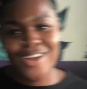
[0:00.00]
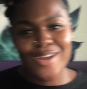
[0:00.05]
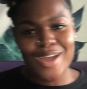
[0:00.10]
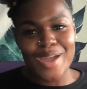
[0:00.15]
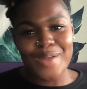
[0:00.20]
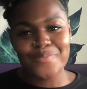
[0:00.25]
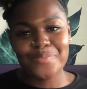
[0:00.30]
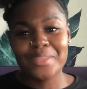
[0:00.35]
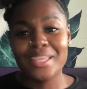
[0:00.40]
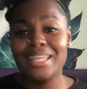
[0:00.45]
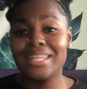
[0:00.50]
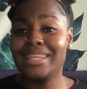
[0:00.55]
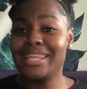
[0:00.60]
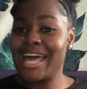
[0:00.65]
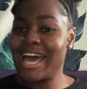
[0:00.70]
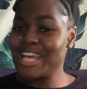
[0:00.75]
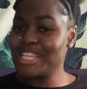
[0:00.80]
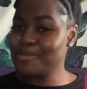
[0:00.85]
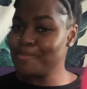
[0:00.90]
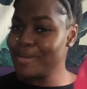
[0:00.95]
All right,
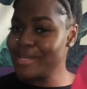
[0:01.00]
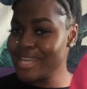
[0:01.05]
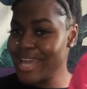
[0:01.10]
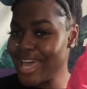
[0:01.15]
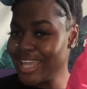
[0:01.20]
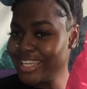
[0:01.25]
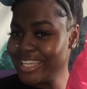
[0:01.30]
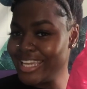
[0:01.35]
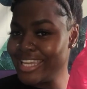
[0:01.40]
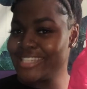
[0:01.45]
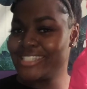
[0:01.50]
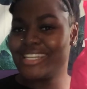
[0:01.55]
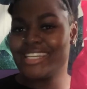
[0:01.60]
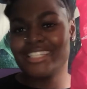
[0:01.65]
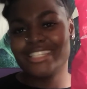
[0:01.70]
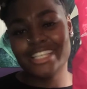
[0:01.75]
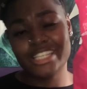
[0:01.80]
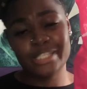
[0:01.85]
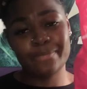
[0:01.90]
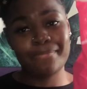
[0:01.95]
last but not least
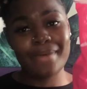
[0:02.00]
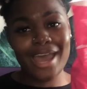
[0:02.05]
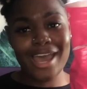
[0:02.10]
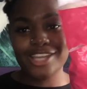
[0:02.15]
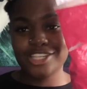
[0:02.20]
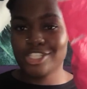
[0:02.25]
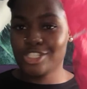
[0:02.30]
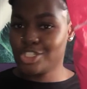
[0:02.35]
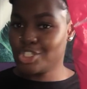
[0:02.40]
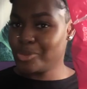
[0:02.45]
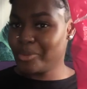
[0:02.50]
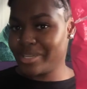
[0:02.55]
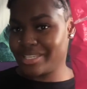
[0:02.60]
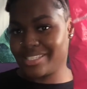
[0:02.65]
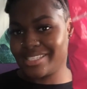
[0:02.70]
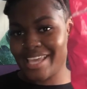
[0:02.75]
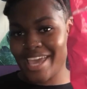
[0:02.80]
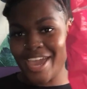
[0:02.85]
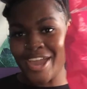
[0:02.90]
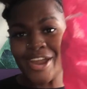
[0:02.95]
is this Passion
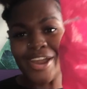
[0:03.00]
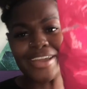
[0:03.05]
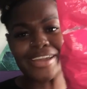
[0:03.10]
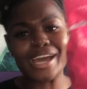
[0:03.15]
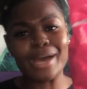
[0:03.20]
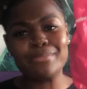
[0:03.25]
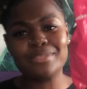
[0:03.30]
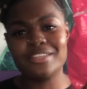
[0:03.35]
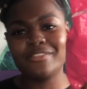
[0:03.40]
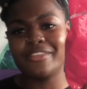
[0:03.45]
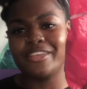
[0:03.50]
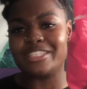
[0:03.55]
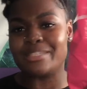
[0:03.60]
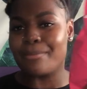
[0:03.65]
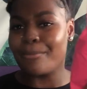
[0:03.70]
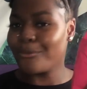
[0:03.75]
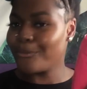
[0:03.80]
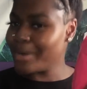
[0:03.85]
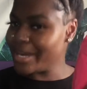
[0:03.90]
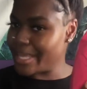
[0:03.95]
Swiss hair. It comes in
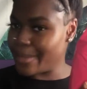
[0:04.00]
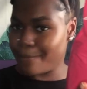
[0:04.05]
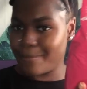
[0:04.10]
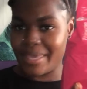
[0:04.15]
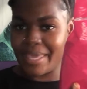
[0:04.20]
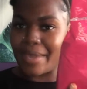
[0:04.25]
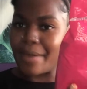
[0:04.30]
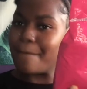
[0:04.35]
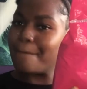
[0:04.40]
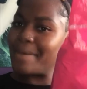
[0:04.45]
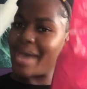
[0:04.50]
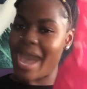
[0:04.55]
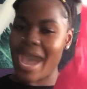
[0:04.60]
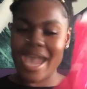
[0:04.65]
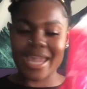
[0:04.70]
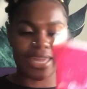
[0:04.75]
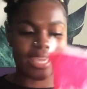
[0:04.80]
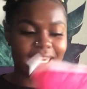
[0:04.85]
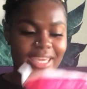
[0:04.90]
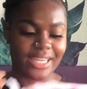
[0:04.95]
this pretty pink
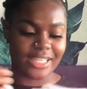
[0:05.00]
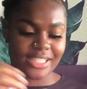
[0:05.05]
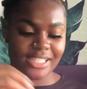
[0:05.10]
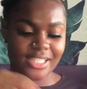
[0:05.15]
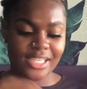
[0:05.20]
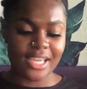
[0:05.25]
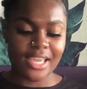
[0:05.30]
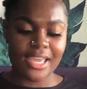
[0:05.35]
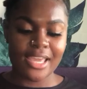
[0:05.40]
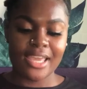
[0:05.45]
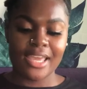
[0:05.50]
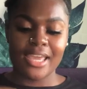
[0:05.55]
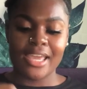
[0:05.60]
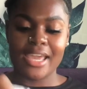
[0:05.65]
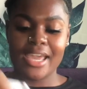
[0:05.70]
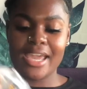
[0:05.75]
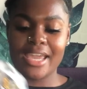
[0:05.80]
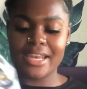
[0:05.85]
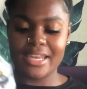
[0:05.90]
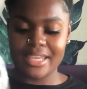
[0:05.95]
package.
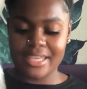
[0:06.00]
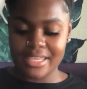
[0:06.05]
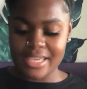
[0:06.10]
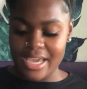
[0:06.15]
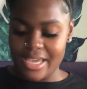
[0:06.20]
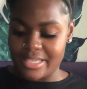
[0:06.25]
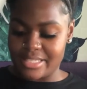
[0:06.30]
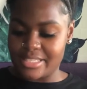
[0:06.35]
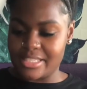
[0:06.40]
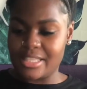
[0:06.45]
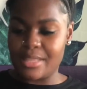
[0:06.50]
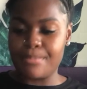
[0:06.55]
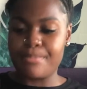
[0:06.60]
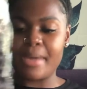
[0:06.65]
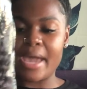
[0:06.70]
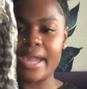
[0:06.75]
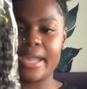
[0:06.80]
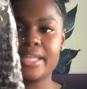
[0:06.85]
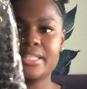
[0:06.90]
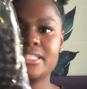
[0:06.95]
And yes, the
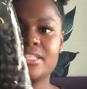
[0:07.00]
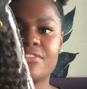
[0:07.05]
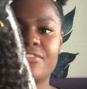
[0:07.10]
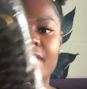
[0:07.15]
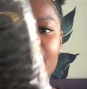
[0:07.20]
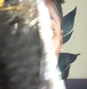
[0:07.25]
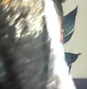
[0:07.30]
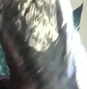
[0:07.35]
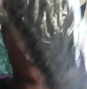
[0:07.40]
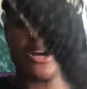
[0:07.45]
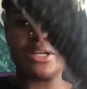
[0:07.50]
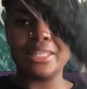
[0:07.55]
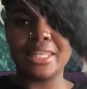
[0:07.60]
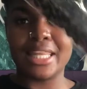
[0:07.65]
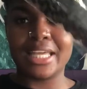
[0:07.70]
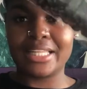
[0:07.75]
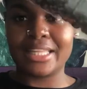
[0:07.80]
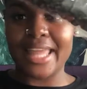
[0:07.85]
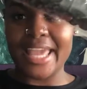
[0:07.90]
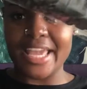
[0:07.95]
packets of hair
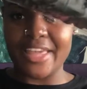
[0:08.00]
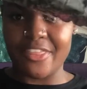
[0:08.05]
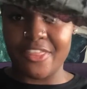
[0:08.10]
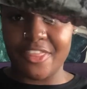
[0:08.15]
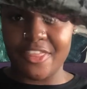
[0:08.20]
look like